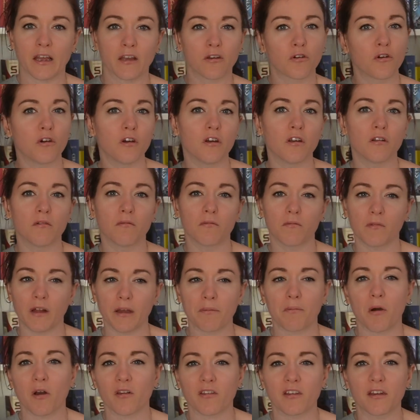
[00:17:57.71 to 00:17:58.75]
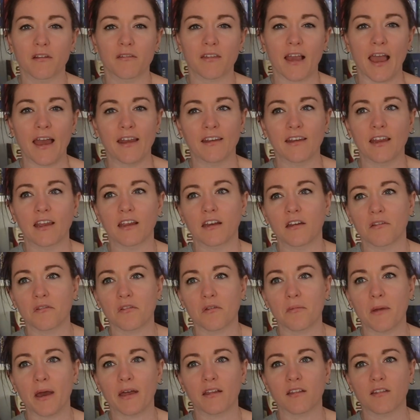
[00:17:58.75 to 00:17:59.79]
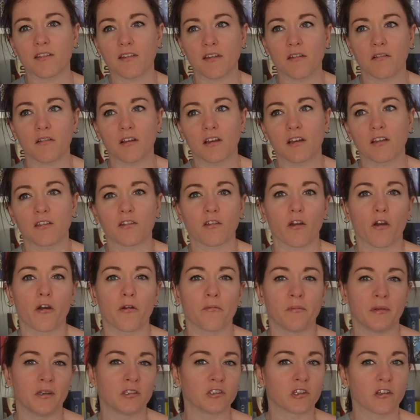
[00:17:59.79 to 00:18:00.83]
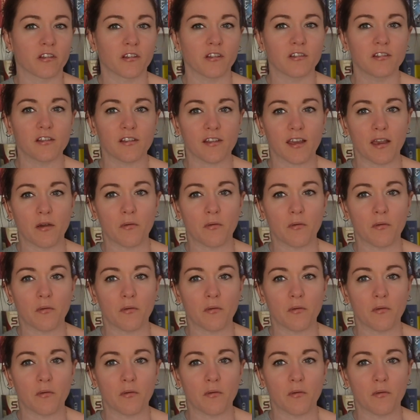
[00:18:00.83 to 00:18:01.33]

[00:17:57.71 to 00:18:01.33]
good positives and negatives about the series, so I'm interested to see